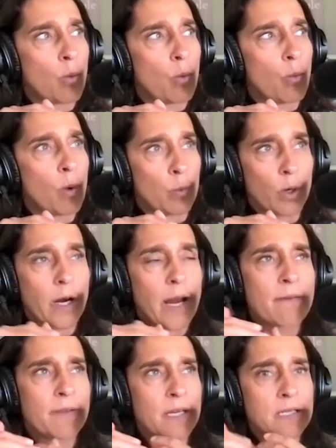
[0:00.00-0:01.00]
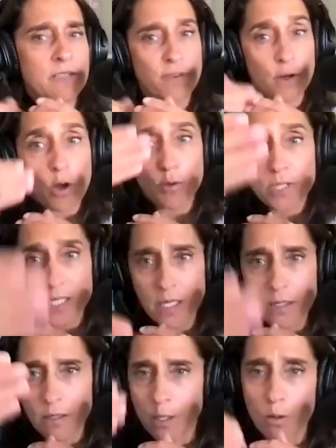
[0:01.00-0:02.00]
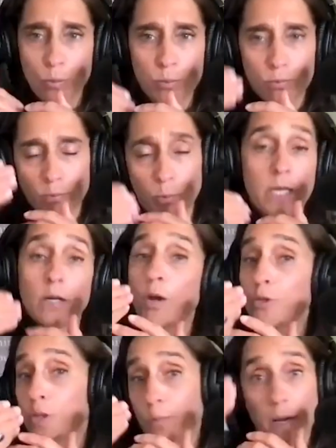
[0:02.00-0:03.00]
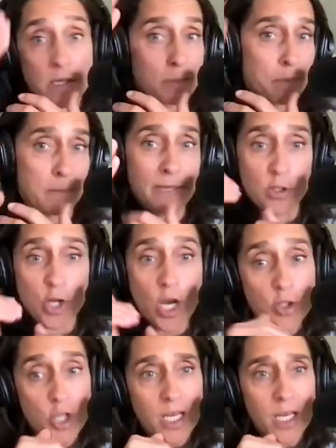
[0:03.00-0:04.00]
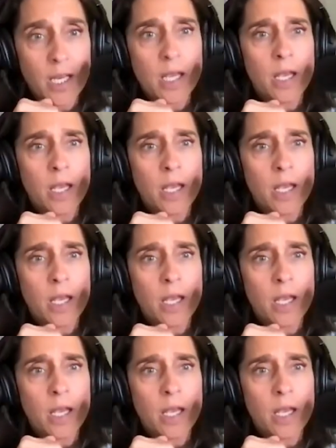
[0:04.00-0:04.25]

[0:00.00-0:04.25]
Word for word: when we're having a difficulty you know we could also possibly be judging